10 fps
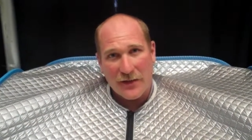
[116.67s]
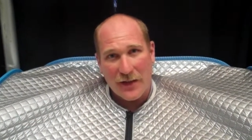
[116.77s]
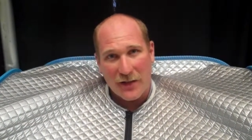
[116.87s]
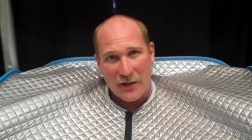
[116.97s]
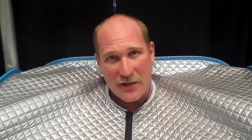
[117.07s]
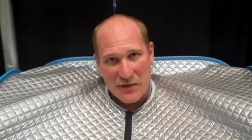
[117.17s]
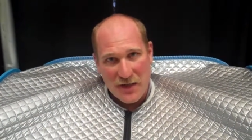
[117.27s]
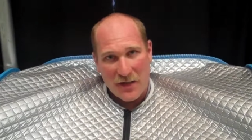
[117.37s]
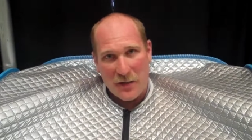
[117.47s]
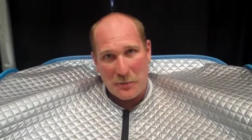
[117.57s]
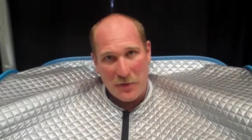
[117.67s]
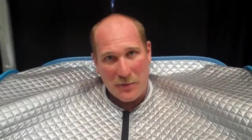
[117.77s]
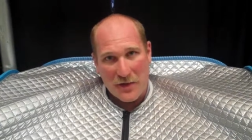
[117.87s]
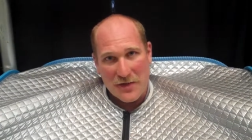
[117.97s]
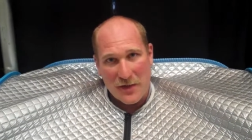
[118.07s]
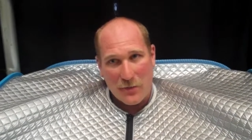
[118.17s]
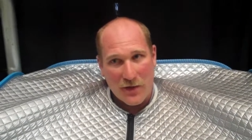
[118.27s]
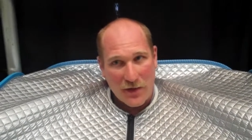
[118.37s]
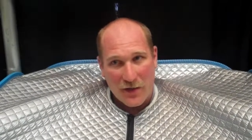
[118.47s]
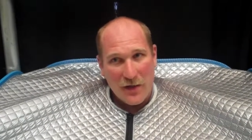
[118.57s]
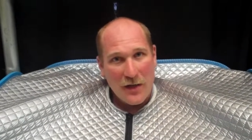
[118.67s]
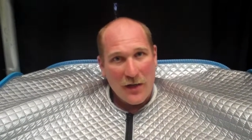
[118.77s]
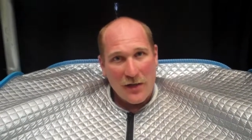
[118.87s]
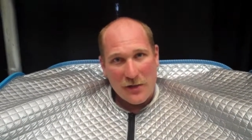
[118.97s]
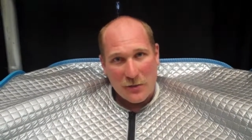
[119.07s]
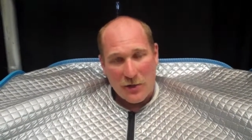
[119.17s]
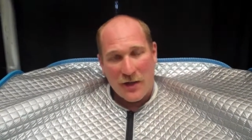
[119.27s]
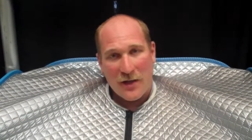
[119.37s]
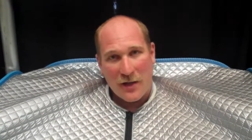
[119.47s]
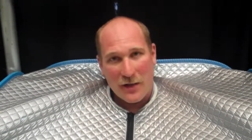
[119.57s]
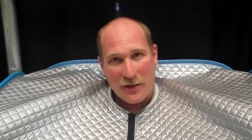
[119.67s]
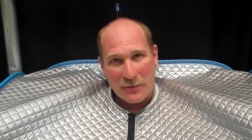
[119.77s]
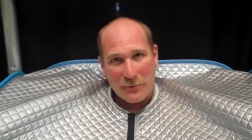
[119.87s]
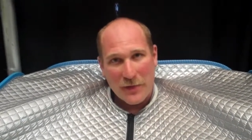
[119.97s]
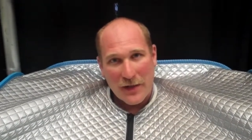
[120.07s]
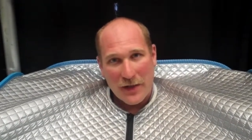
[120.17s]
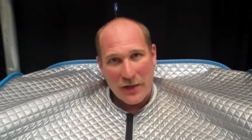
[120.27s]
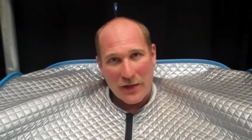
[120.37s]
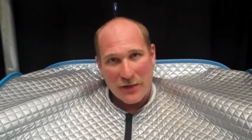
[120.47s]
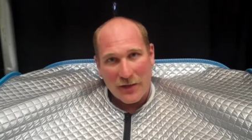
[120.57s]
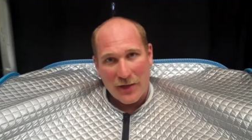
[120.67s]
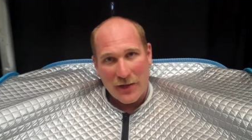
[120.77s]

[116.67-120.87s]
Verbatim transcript: that you can set it up pretty much anywhere you want to be. And